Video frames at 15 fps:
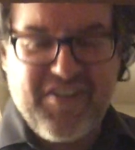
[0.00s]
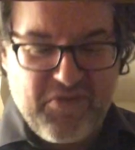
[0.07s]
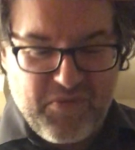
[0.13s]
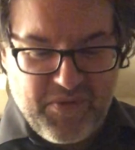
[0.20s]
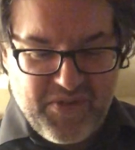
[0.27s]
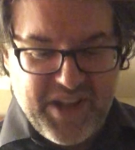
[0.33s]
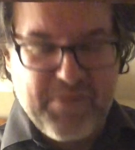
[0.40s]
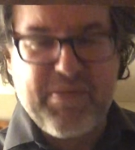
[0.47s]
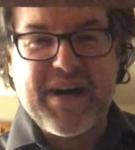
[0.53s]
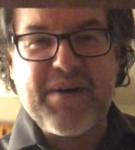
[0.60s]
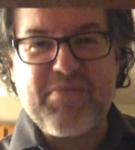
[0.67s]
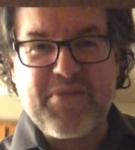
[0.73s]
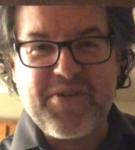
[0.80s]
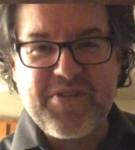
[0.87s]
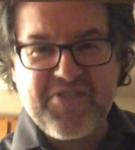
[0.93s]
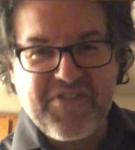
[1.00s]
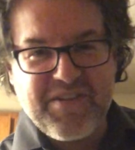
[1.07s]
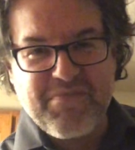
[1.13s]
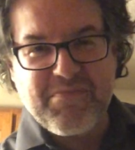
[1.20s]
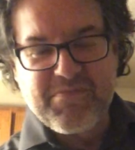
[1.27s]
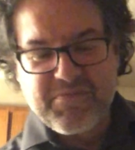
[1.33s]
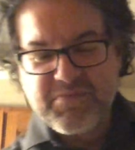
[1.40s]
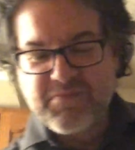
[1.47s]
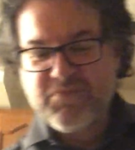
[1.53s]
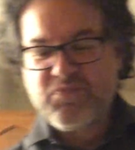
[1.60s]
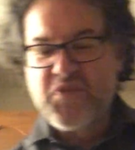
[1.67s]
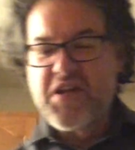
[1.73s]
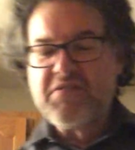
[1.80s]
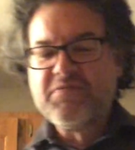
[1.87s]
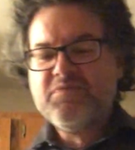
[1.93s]
he's like popcorn or something.
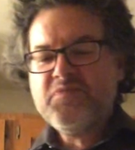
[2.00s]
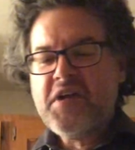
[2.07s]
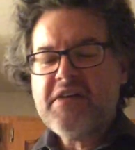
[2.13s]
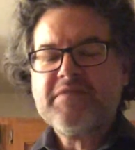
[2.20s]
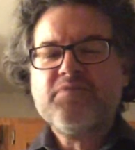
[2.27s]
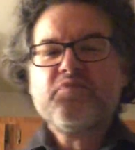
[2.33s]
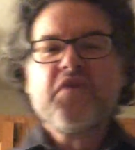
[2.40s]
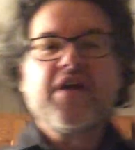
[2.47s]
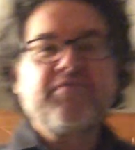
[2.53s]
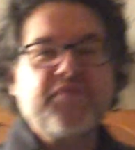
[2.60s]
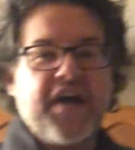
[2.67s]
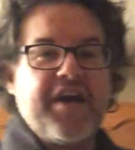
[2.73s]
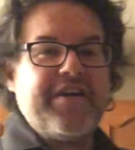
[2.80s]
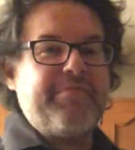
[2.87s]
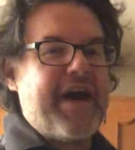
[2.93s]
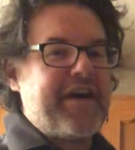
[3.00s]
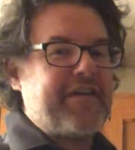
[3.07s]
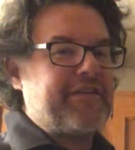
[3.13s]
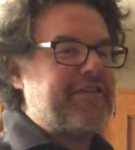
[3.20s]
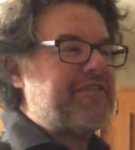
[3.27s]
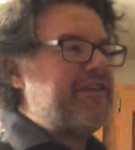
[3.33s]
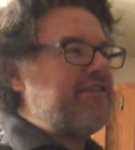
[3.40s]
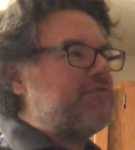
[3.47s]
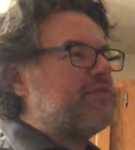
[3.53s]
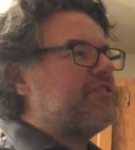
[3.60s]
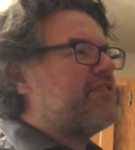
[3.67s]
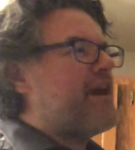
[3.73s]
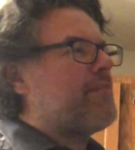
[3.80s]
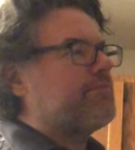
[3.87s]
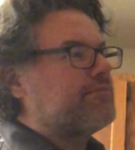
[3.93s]
Hey, you back, Clarice? What's
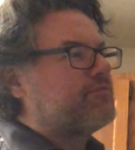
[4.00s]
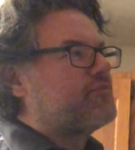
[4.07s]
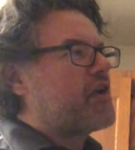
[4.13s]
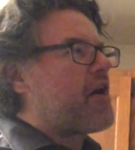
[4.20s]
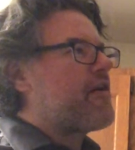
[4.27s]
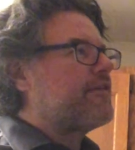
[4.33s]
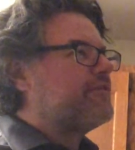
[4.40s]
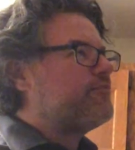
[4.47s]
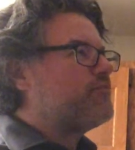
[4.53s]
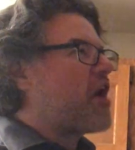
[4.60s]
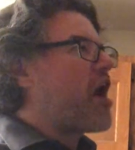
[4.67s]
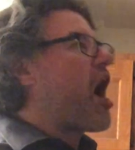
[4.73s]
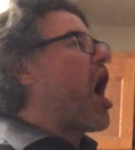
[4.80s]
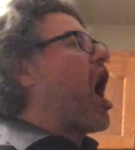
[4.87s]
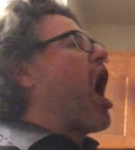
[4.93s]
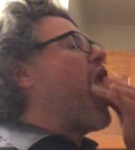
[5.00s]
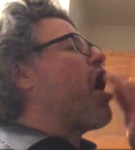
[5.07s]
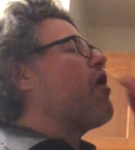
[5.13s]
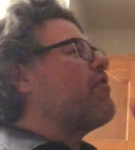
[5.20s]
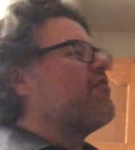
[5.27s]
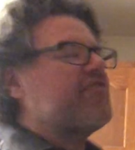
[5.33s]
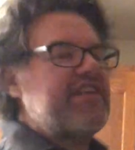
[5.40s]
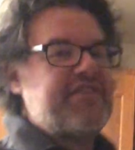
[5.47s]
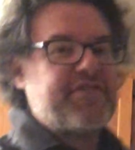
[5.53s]
up? Let's eat